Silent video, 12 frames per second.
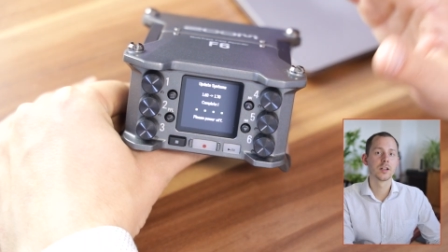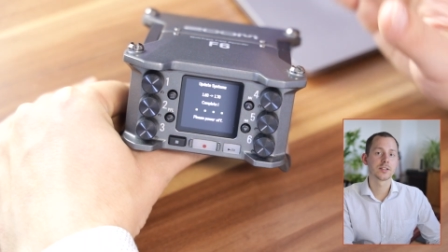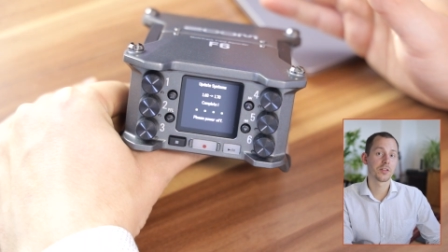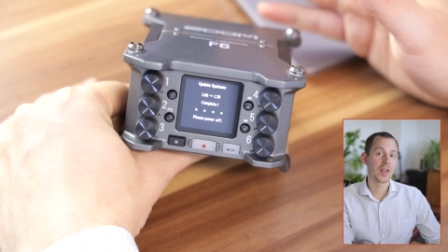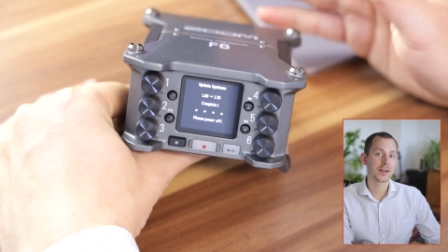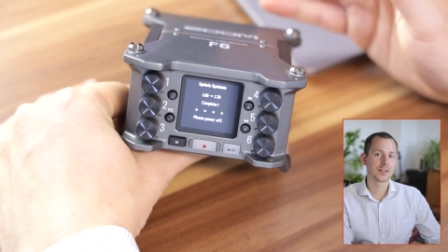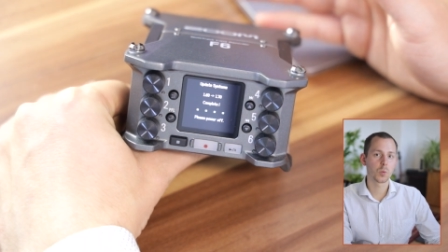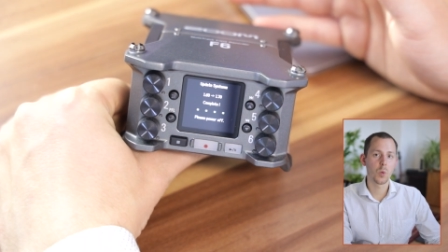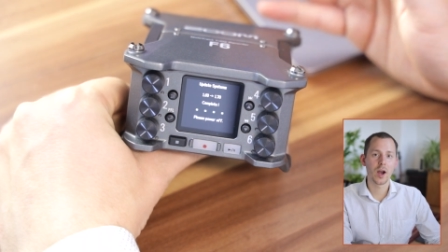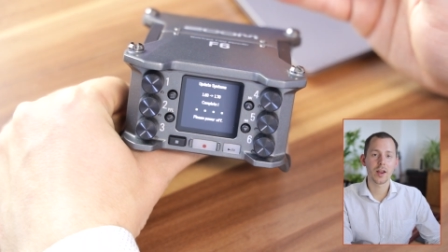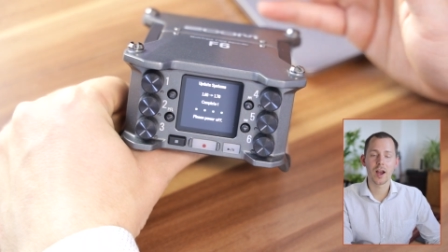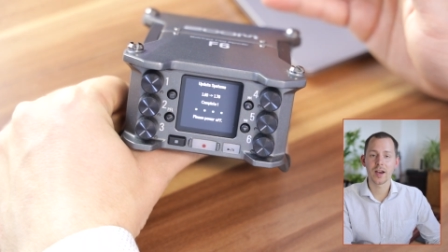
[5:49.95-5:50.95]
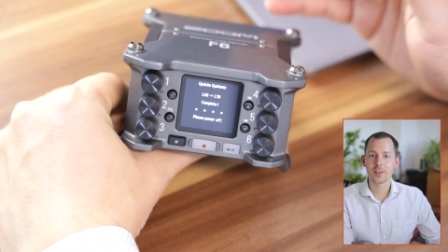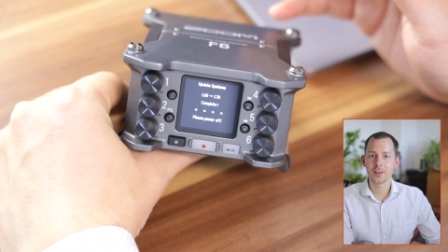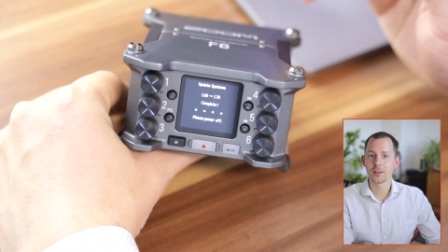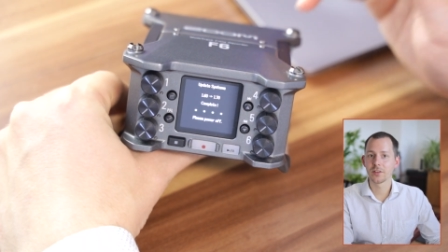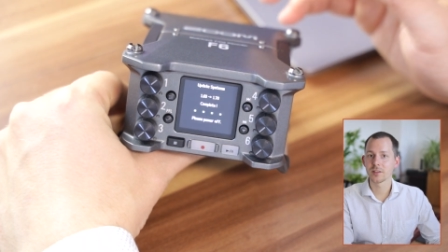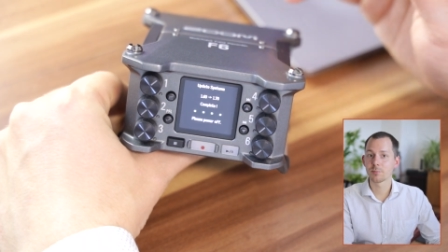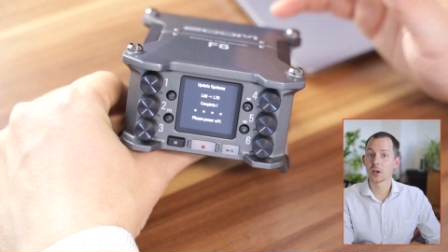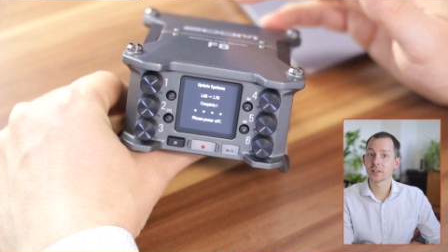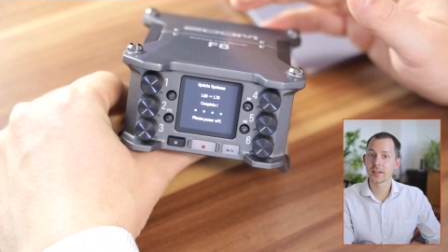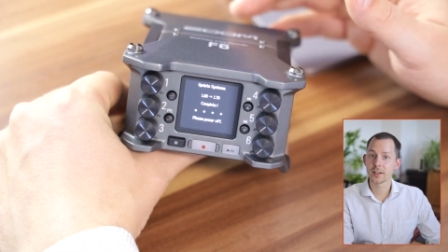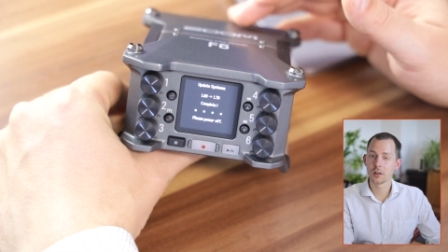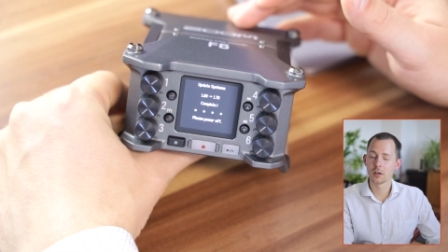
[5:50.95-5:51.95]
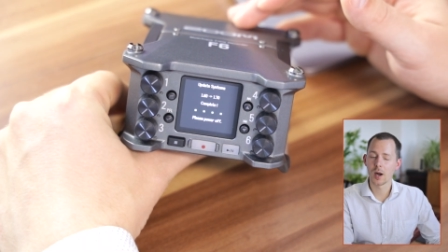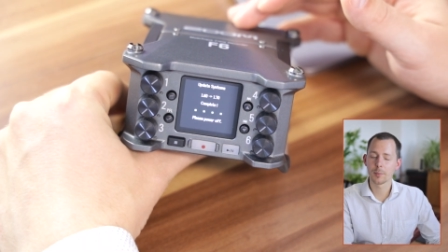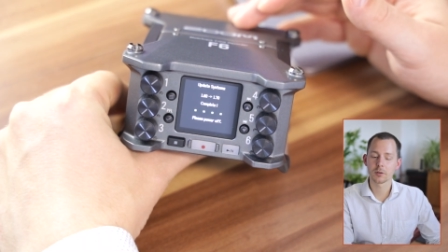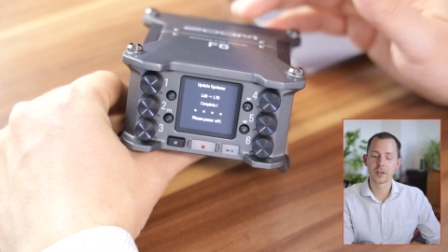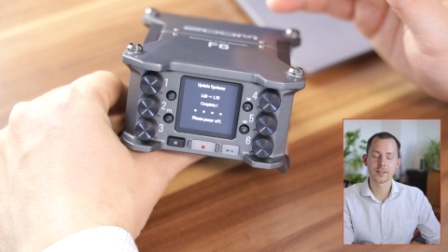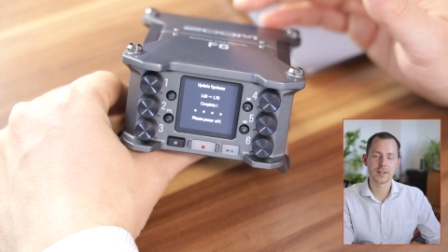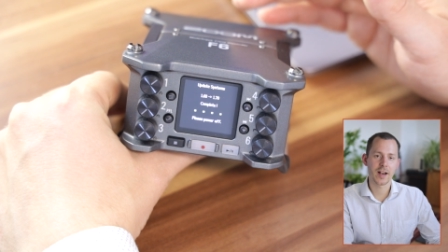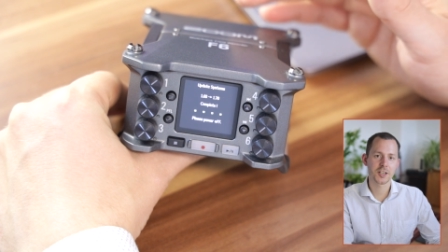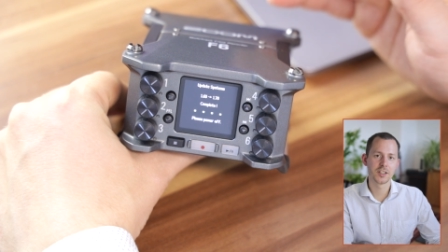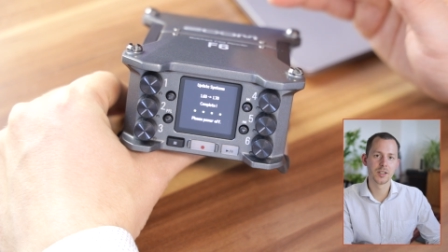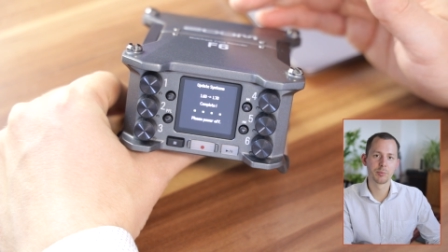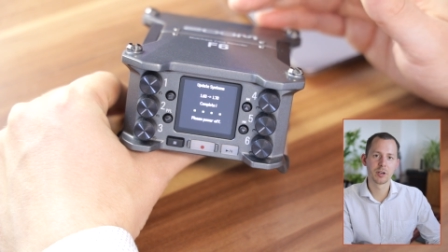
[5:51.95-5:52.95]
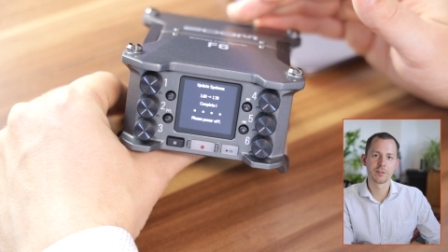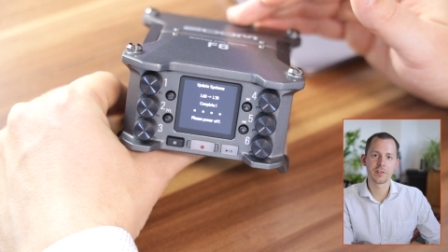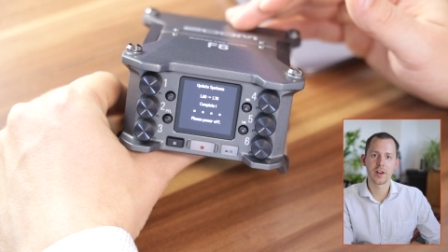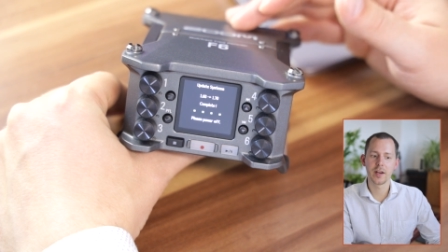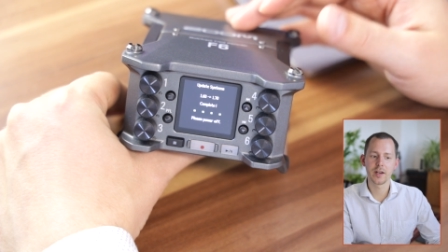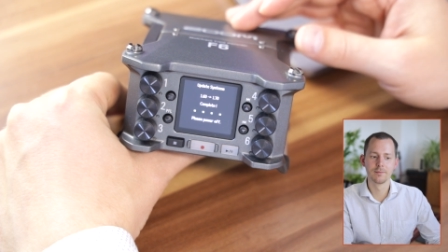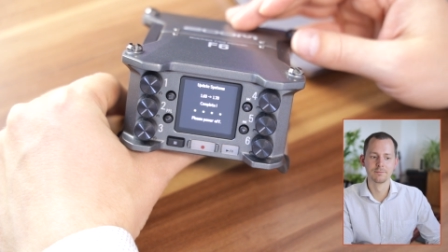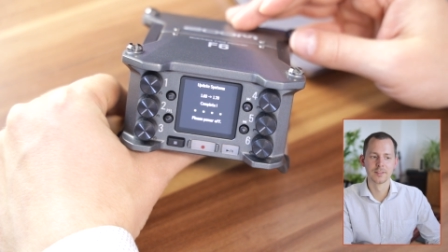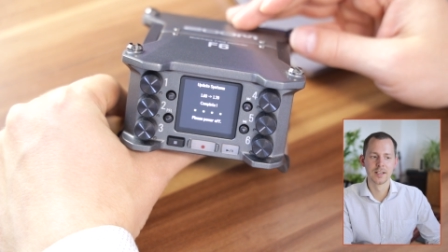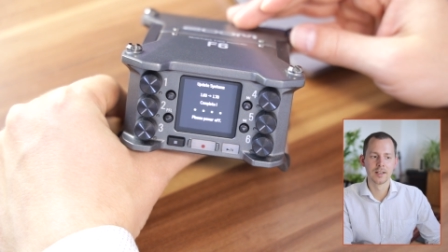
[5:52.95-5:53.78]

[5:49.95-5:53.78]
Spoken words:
So that is why I think this particular upgrade is actually a bit of a,